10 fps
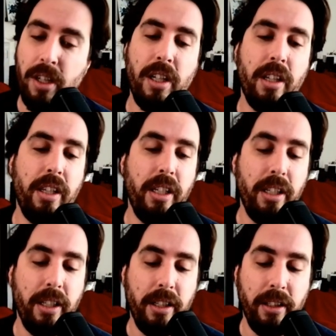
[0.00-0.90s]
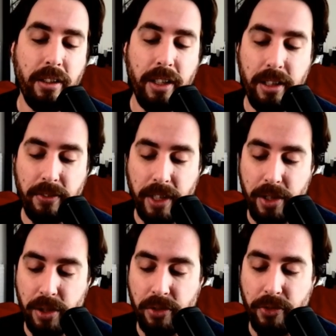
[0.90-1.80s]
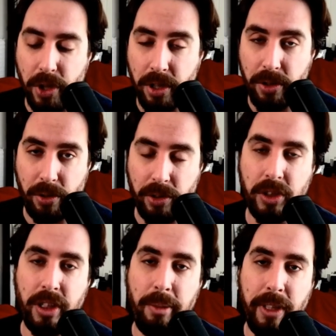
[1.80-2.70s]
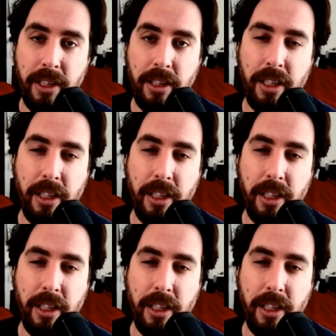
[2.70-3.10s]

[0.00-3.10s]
The League of Legends vertical seemingly